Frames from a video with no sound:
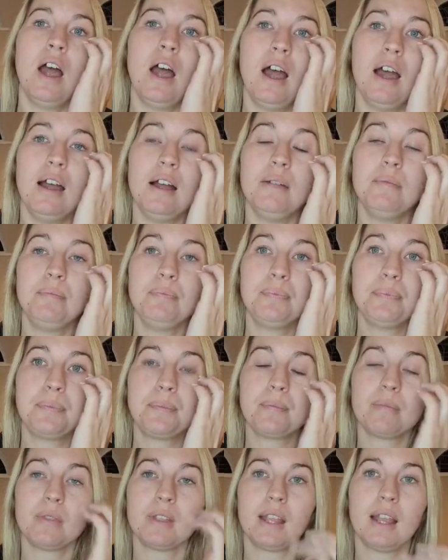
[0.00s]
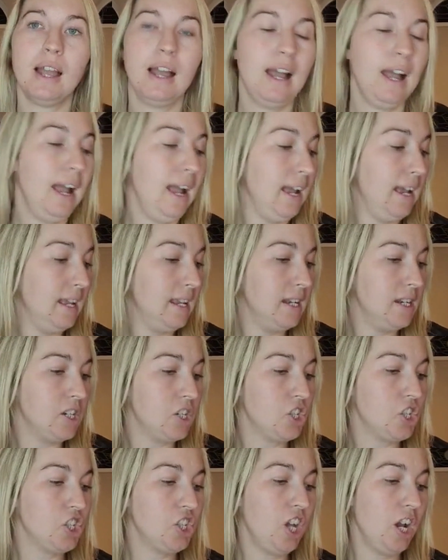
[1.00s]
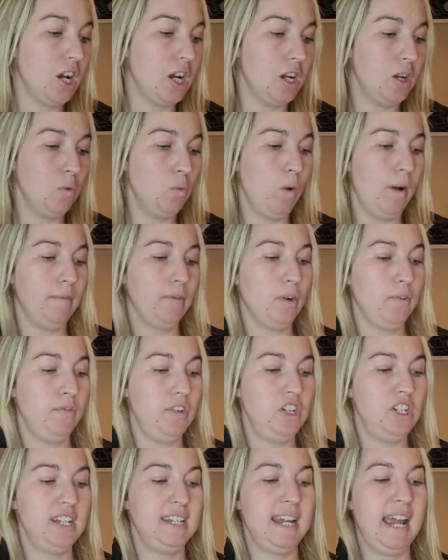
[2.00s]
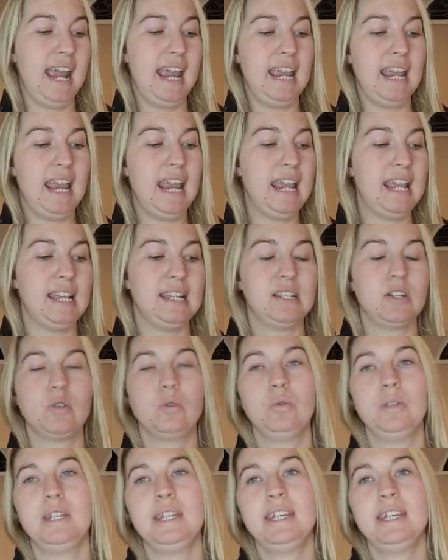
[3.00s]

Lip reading: And so what I've got for you today is called the